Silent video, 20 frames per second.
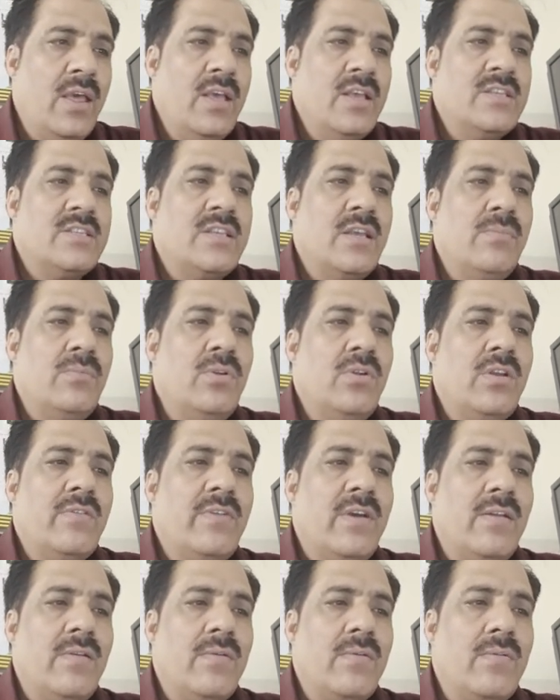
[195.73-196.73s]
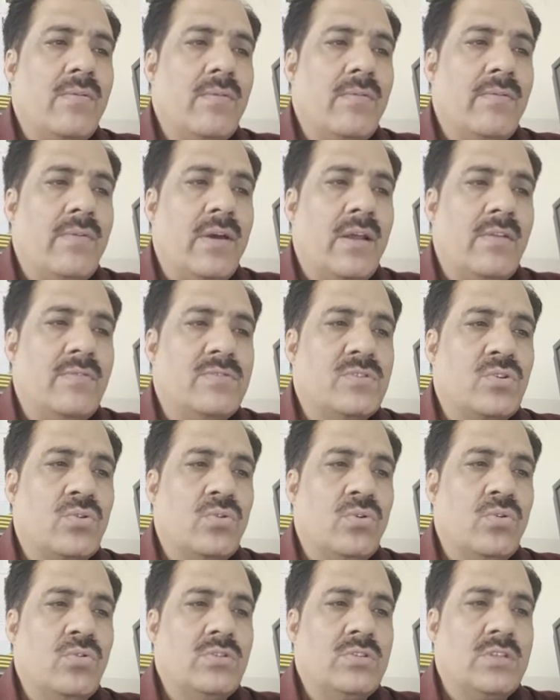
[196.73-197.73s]
Semilunar valve is
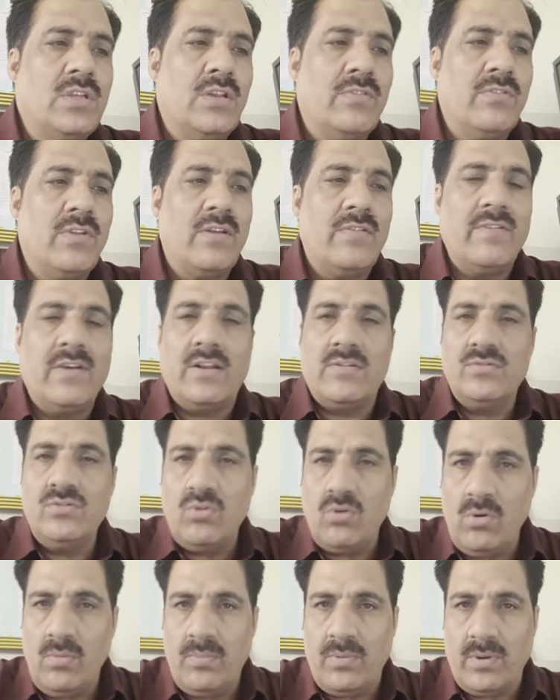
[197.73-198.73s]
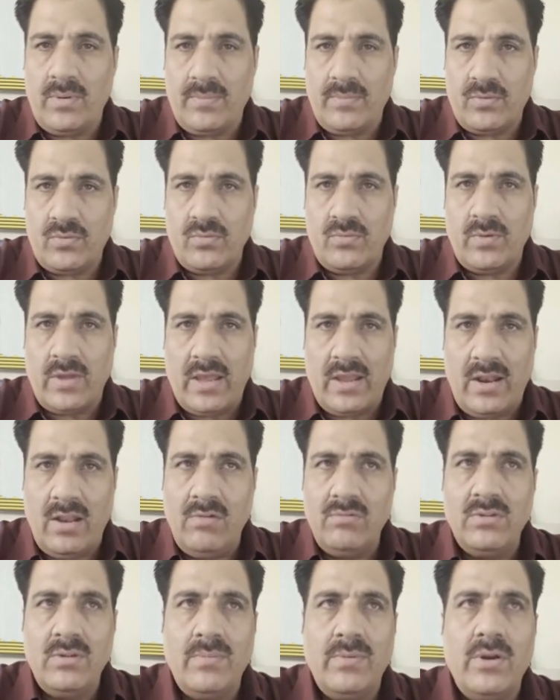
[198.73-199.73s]
closed, semilunar valve is open to
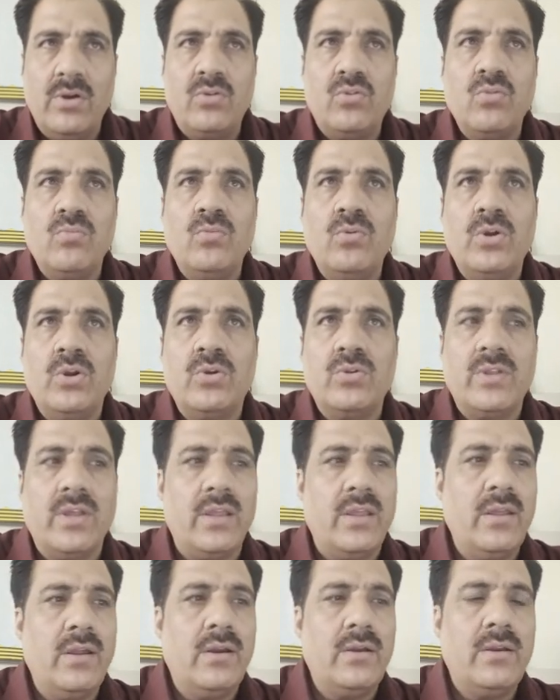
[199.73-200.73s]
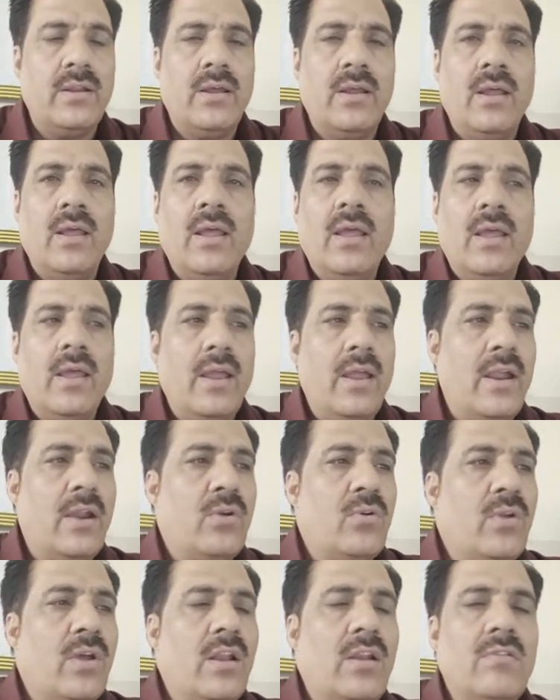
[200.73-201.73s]
allow the blood to move into the aorta
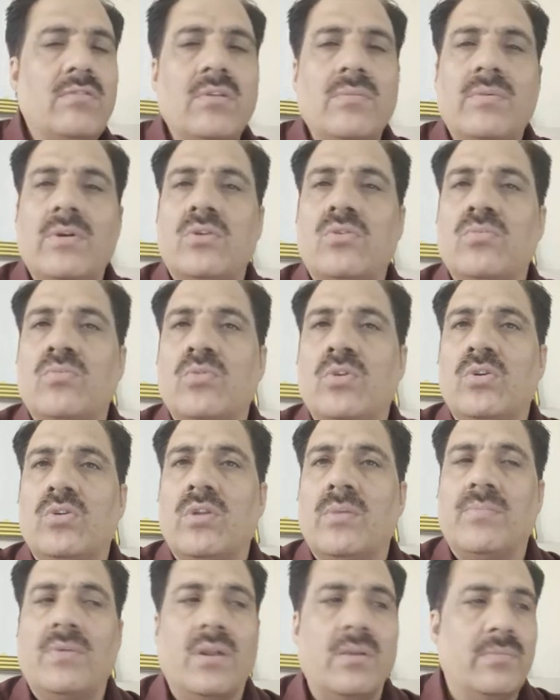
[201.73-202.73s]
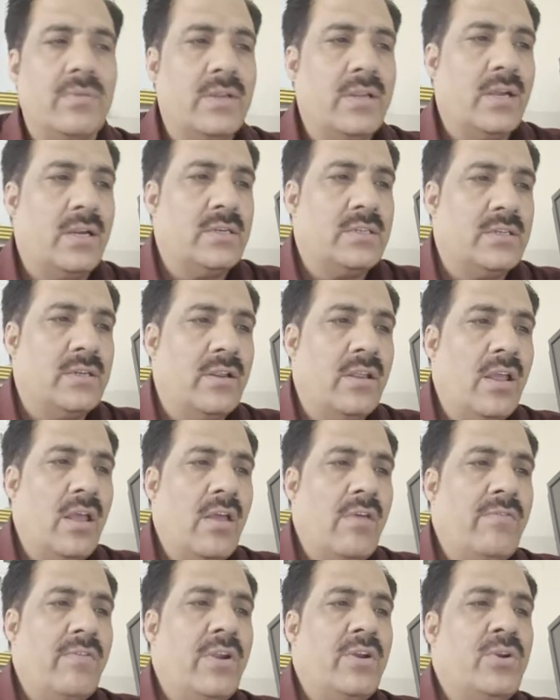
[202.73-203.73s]
and to allow the blood to move into the pulmonary artery.
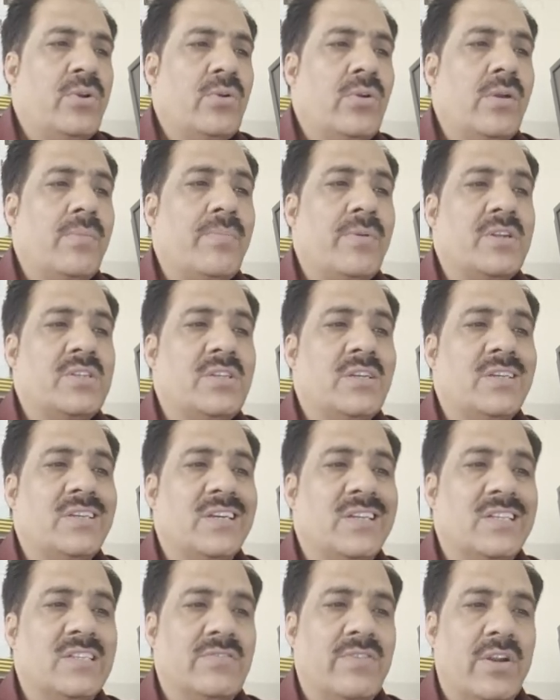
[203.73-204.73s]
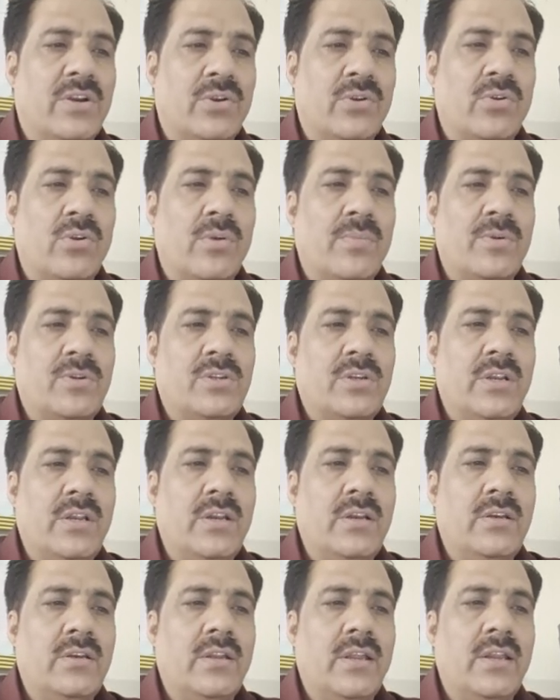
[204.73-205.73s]
Ventricular pressure decreases, ventricular pressure
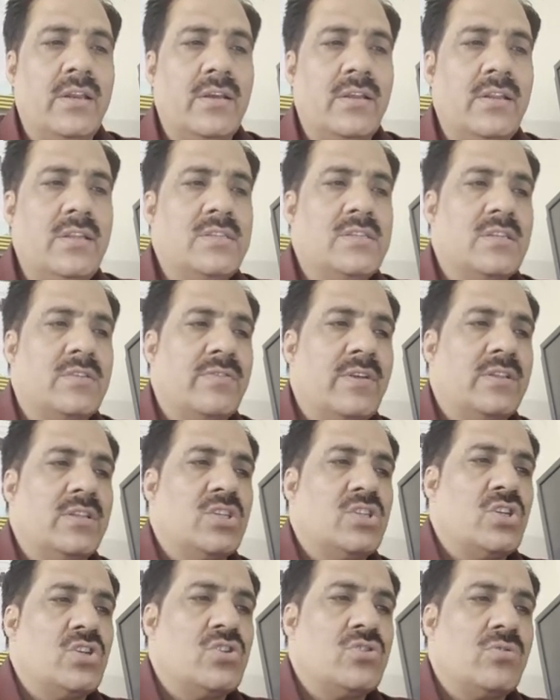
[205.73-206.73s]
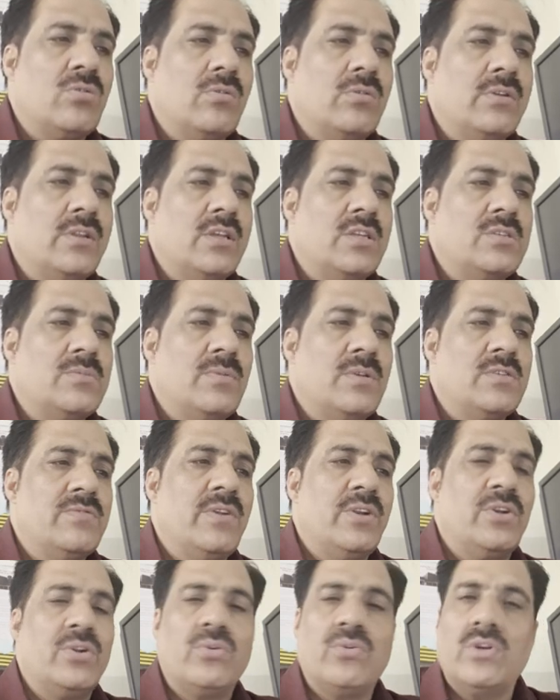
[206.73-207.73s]
increases when the systole takes place,
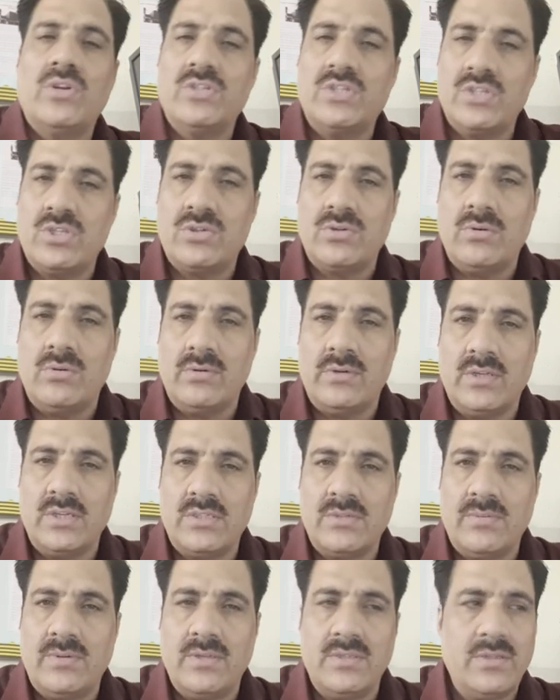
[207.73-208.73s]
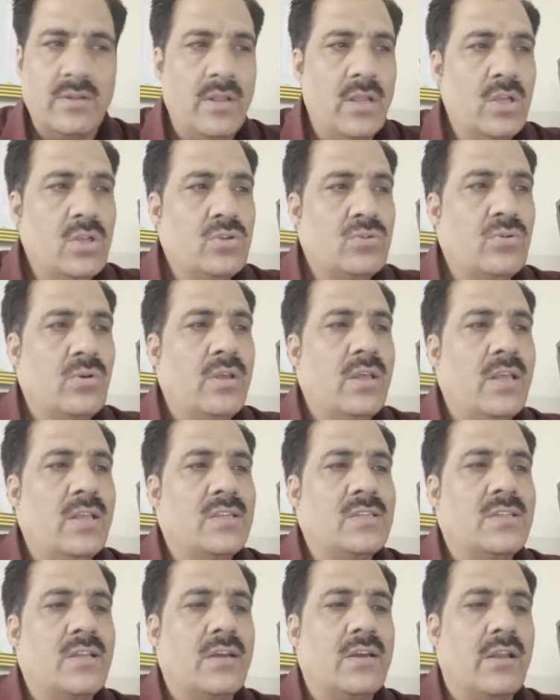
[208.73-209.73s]
ventricular systole takes place. So A
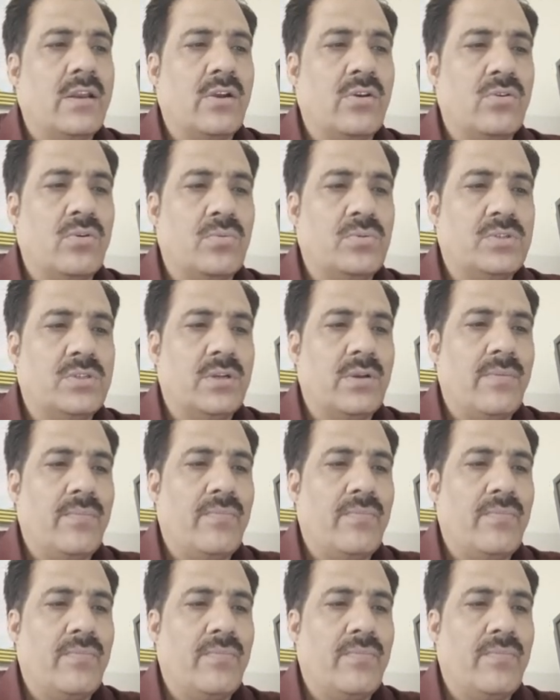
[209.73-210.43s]
is the correct option.